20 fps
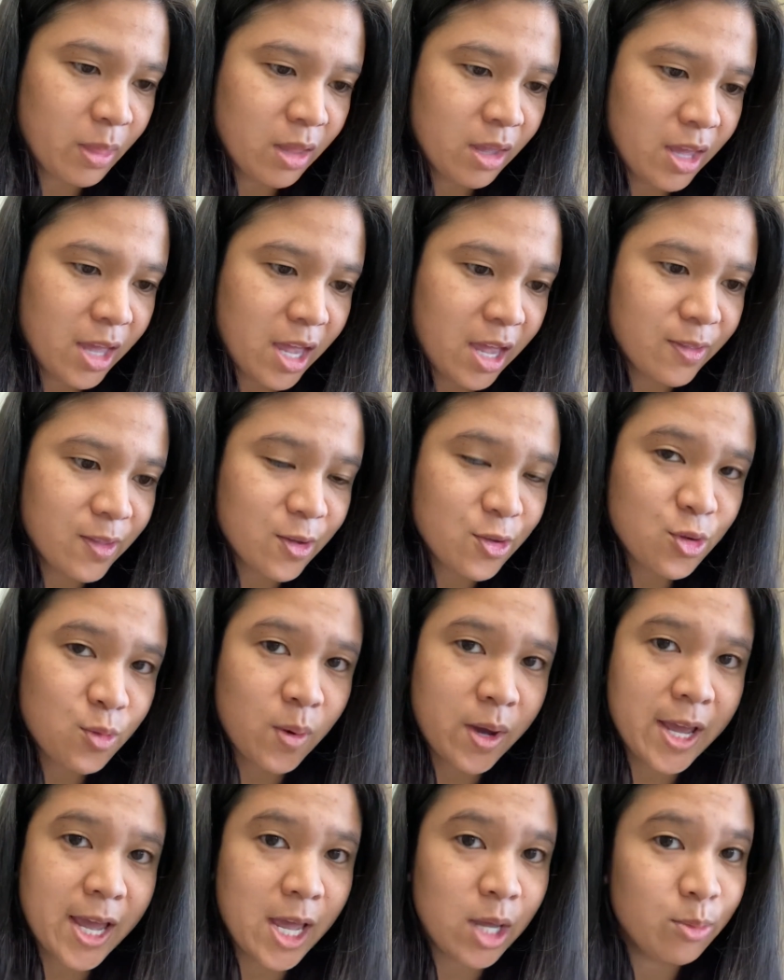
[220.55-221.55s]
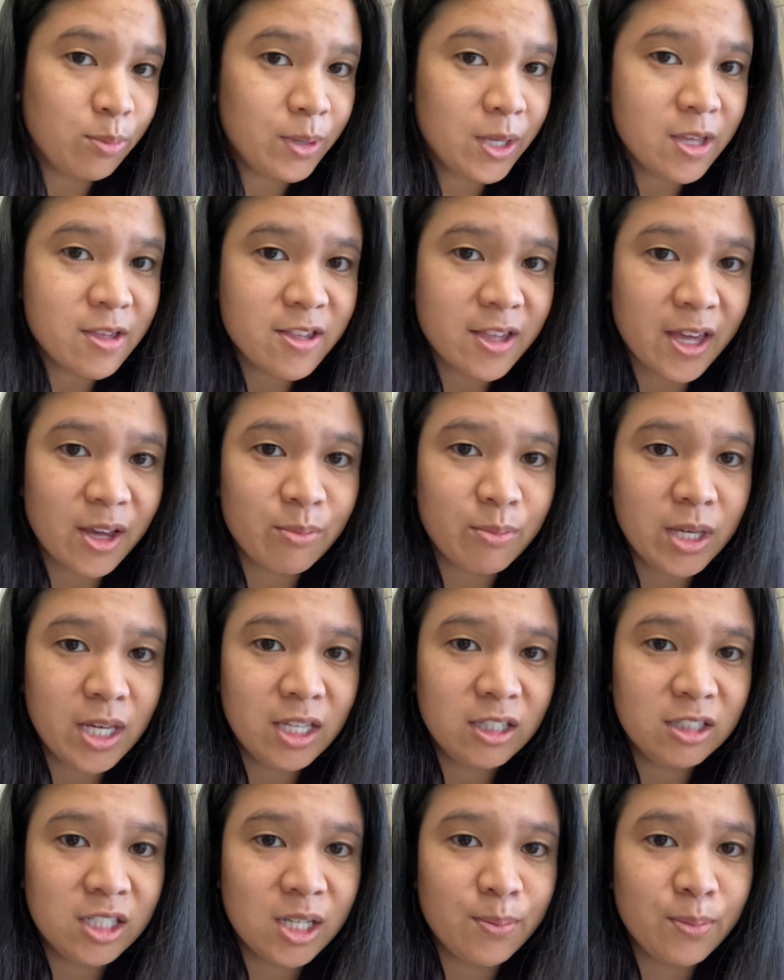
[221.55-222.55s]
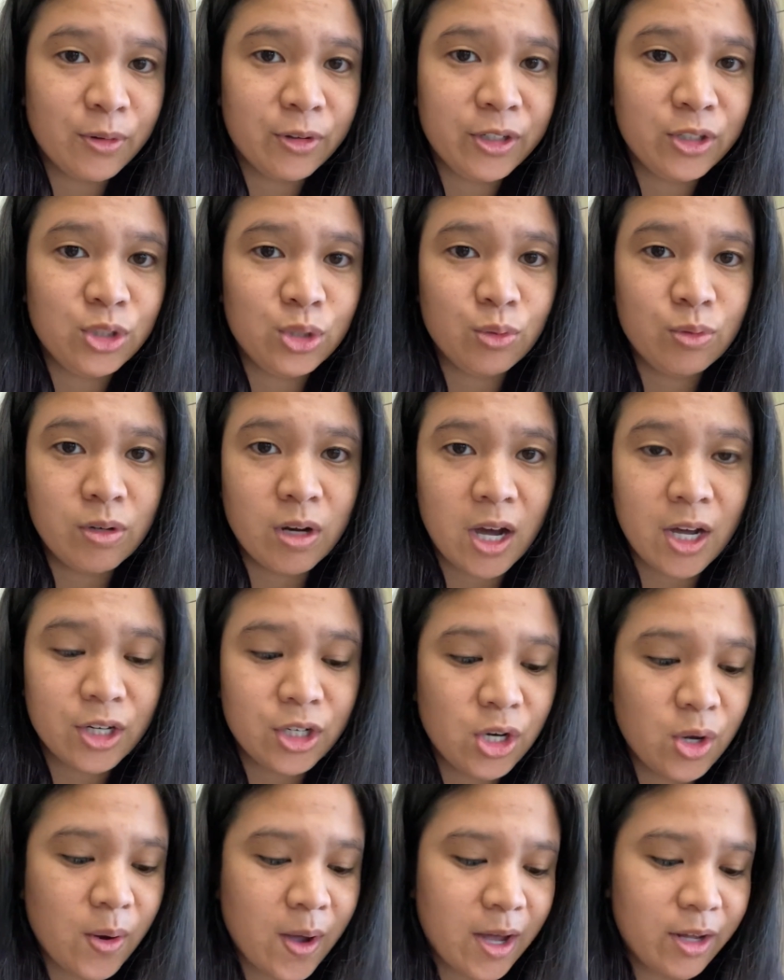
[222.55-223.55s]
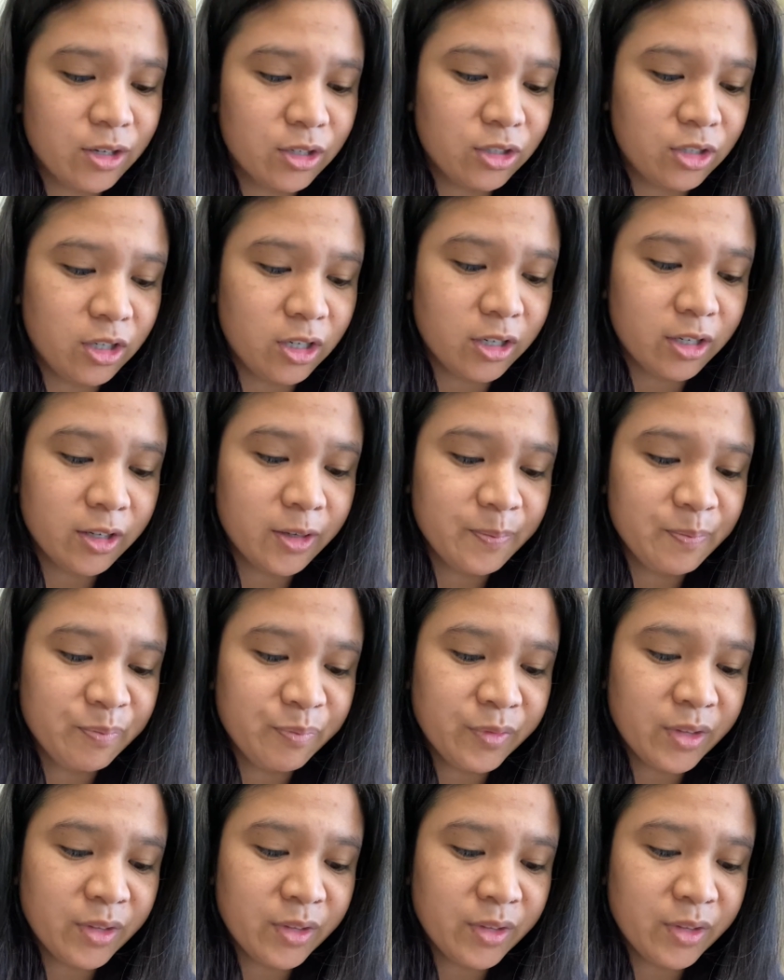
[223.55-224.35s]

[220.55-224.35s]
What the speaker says: And that's why NPs like me typically do not know how to cook.